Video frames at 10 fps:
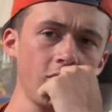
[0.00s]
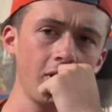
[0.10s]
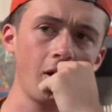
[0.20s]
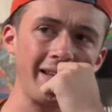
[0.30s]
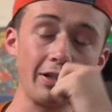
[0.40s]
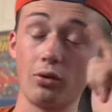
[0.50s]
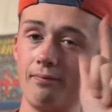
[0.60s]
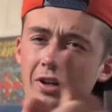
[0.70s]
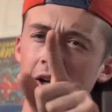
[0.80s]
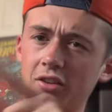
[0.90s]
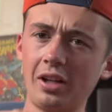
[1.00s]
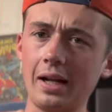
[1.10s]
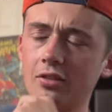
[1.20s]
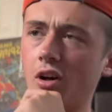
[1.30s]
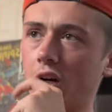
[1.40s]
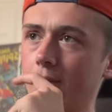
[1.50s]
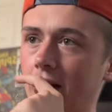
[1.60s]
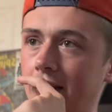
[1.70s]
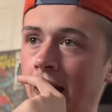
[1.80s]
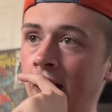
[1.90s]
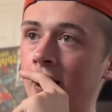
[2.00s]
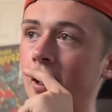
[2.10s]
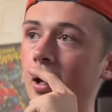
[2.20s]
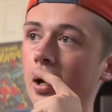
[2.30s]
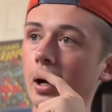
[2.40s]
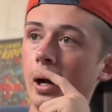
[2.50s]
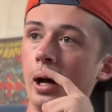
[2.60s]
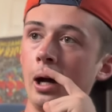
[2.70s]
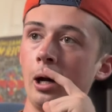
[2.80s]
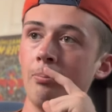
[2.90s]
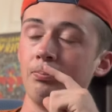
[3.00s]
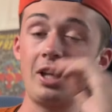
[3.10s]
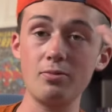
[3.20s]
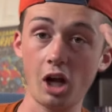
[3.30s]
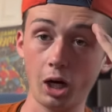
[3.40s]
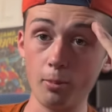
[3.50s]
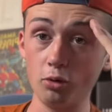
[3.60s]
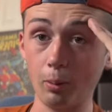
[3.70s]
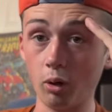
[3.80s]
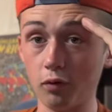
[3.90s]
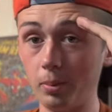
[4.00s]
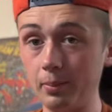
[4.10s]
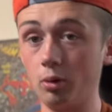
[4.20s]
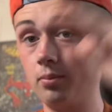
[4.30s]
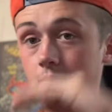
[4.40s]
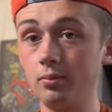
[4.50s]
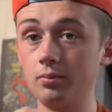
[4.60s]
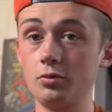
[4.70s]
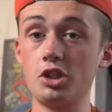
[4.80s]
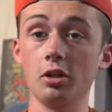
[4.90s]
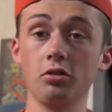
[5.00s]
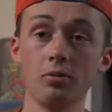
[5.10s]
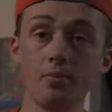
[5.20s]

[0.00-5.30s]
and all that. So I'm very excited to talk about that. Keep talking moves, my wonderful people. Cheers.